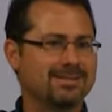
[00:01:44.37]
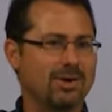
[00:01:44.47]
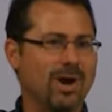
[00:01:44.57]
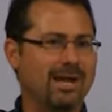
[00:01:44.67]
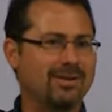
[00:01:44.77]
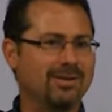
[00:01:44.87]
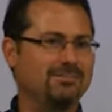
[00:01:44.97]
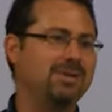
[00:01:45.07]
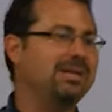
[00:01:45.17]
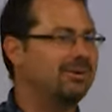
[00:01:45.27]
So I
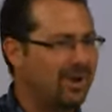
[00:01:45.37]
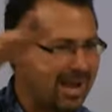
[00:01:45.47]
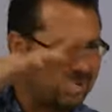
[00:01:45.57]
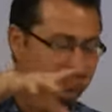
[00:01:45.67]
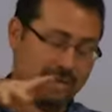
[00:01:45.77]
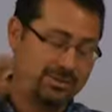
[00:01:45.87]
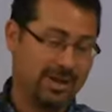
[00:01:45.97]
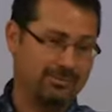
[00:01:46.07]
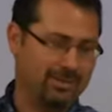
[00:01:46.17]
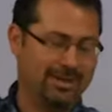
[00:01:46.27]
could be around, well,
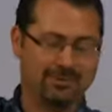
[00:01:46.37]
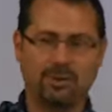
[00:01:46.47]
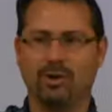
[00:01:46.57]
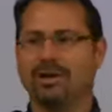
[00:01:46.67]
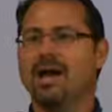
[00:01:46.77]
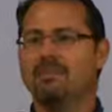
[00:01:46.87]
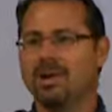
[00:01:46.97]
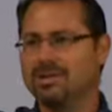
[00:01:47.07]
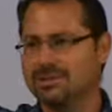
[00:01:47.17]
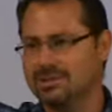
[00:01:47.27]
so I wouldn't have to cook,
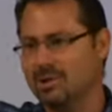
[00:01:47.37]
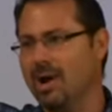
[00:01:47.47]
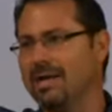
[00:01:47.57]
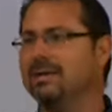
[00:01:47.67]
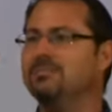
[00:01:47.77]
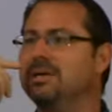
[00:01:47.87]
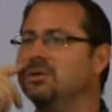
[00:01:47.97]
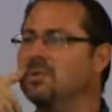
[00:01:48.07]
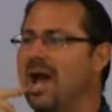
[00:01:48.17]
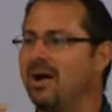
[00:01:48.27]
but also so I could
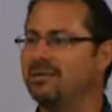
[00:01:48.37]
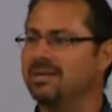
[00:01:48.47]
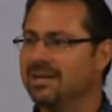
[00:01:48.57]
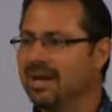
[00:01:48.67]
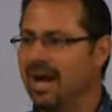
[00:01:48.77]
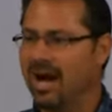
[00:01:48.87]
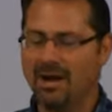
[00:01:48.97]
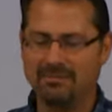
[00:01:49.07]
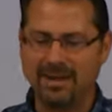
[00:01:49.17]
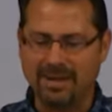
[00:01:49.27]
be around
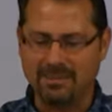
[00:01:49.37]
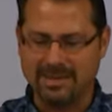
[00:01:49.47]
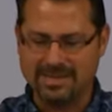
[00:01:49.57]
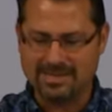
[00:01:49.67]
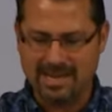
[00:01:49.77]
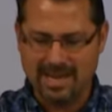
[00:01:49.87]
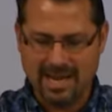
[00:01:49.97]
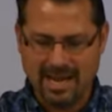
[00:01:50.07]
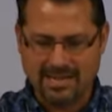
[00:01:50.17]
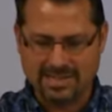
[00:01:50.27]
uh, families
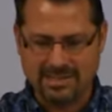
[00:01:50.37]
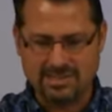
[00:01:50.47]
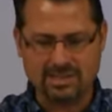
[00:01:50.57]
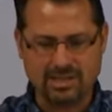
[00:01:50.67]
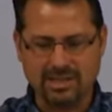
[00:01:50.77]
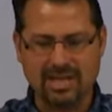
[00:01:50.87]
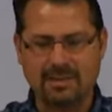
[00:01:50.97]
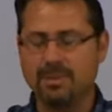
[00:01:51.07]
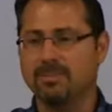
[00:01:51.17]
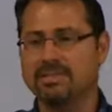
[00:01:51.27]
as I just didn't
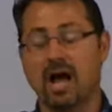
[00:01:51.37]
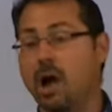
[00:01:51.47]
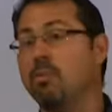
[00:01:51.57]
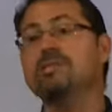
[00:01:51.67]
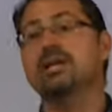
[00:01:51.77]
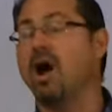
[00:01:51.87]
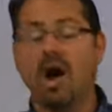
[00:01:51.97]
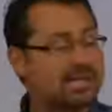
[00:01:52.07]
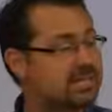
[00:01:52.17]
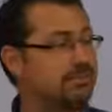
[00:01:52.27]
like being myself. I was an
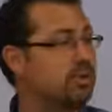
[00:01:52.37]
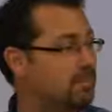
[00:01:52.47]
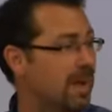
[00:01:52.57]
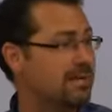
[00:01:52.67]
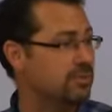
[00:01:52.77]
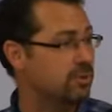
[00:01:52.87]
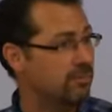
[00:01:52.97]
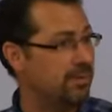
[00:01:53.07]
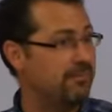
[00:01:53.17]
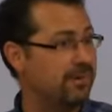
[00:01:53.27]
awesome youth pastor,
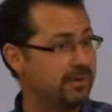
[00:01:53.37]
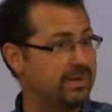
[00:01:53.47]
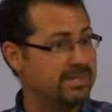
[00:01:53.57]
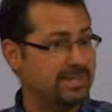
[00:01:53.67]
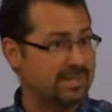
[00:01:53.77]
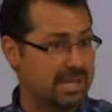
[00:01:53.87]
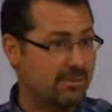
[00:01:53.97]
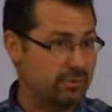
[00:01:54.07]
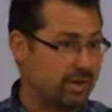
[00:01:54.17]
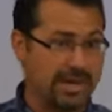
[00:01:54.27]
though, for that very reason, because
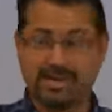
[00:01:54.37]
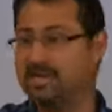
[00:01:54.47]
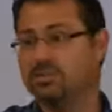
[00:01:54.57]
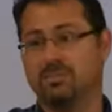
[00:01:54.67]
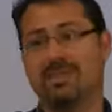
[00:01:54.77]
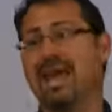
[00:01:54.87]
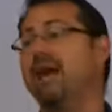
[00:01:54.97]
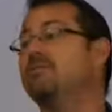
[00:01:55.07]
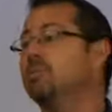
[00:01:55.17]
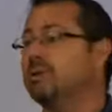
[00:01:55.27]
I would drag kids with me
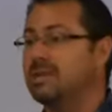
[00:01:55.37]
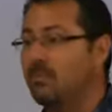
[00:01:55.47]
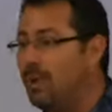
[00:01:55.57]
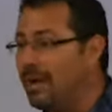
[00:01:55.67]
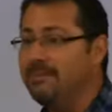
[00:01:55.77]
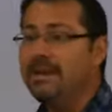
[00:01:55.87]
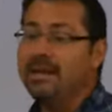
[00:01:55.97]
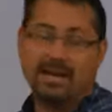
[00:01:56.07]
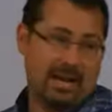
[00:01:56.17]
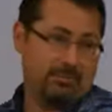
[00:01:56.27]
everywhere as I went,
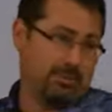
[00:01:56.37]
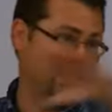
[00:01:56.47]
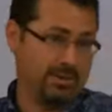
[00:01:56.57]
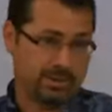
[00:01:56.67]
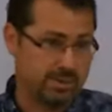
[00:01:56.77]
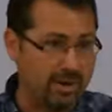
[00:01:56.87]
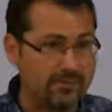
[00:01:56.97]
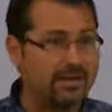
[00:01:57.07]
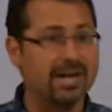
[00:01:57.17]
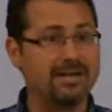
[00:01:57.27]
and I would minister
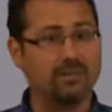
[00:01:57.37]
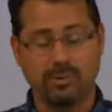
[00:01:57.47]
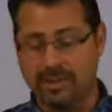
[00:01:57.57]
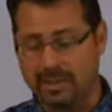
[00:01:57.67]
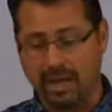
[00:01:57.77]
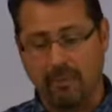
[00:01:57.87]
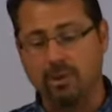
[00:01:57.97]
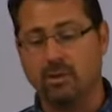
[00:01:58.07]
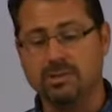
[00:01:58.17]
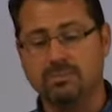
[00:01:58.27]
every night of the week, and I
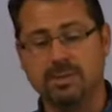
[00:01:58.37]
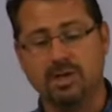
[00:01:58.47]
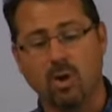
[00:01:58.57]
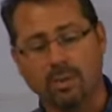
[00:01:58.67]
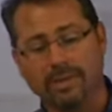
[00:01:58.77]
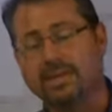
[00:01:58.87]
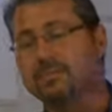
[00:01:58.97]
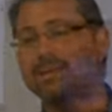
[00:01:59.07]
would always be going